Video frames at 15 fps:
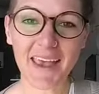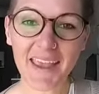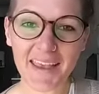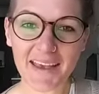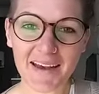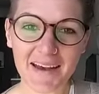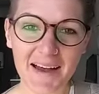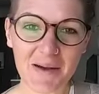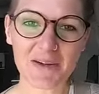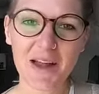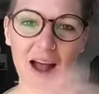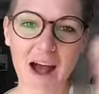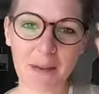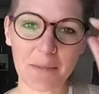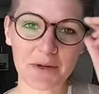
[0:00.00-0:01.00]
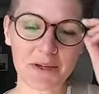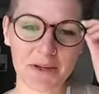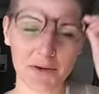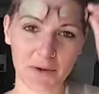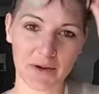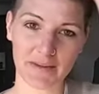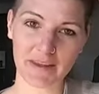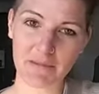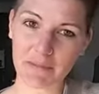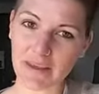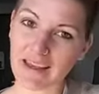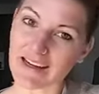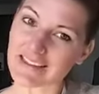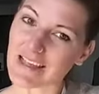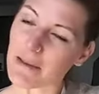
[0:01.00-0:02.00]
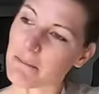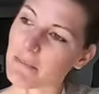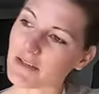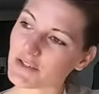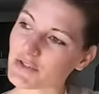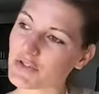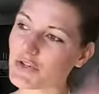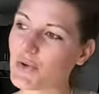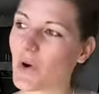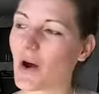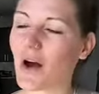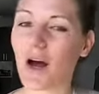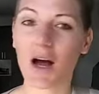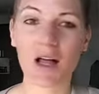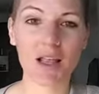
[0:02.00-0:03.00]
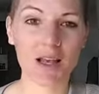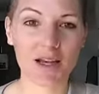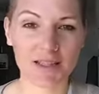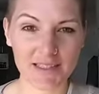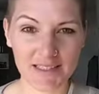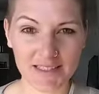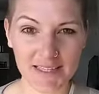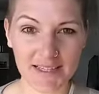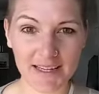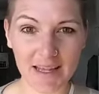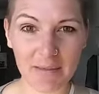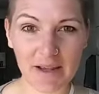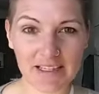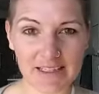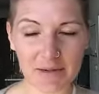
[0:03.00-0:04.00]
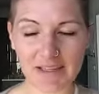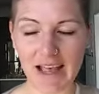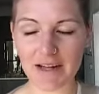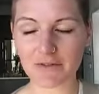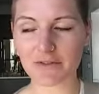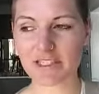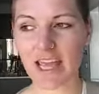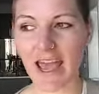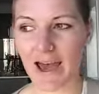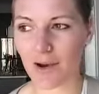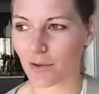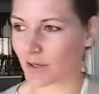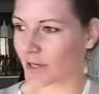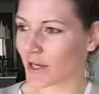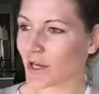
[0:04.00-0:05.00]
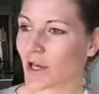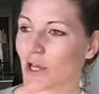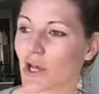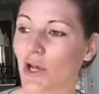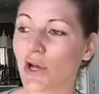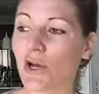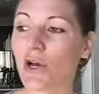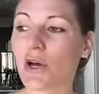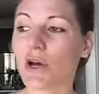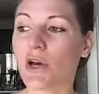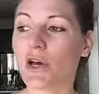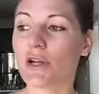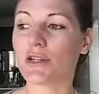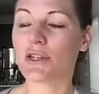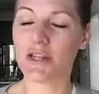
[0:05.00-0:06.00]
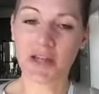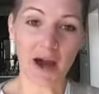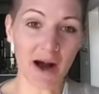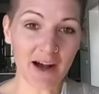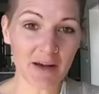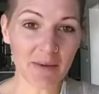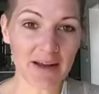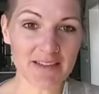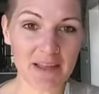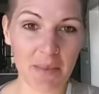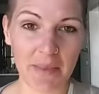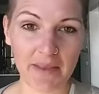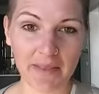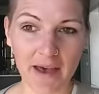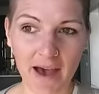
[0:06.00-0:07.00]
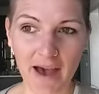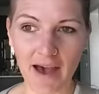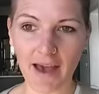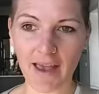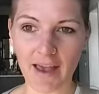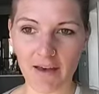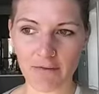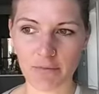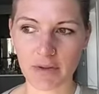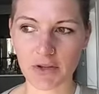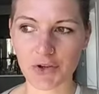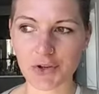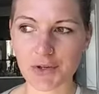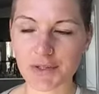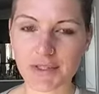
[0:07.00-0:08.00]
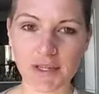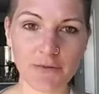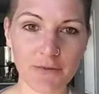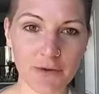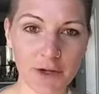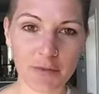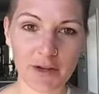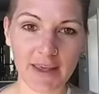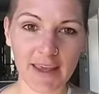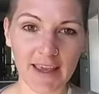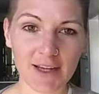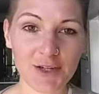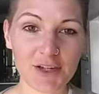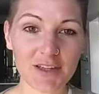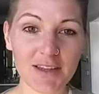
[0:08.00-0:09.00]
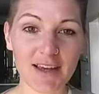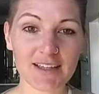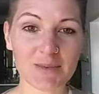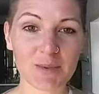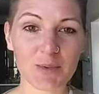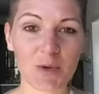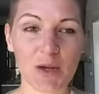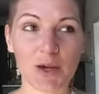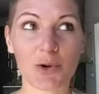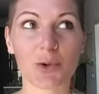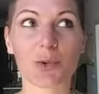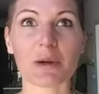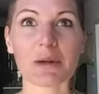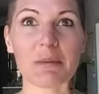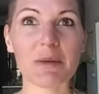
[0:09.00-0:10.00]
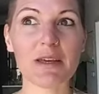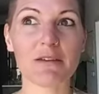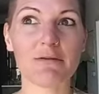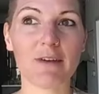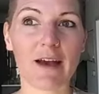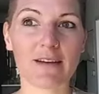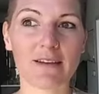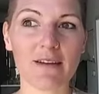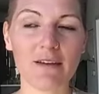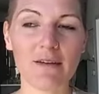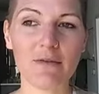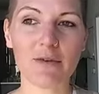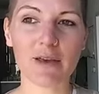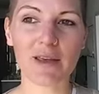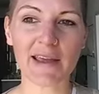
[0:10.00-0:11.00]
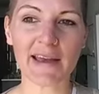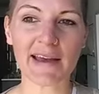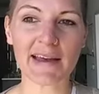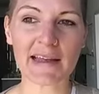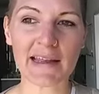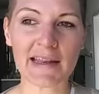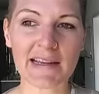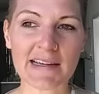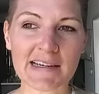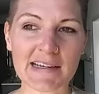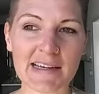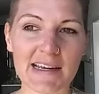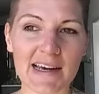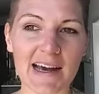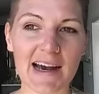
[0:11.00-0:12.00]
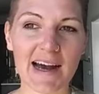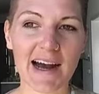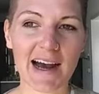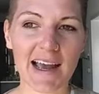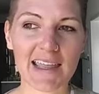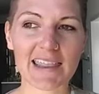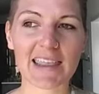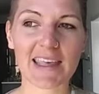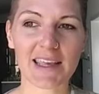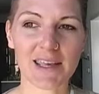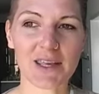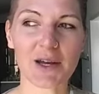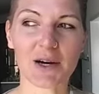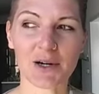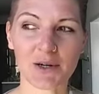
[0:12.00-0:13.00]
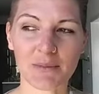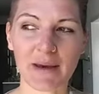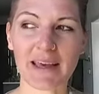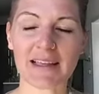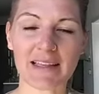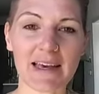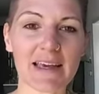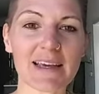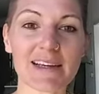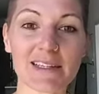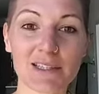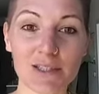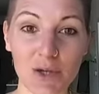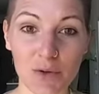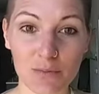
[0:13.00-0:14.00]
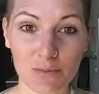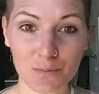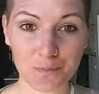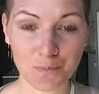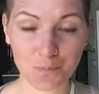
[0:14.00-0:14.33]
hey, I wanted to hop on here quickly because I missed you all on Sunday because I was out of town to talk about something that I have been using for communication that has been incredibly effective and I think y'all might like. So,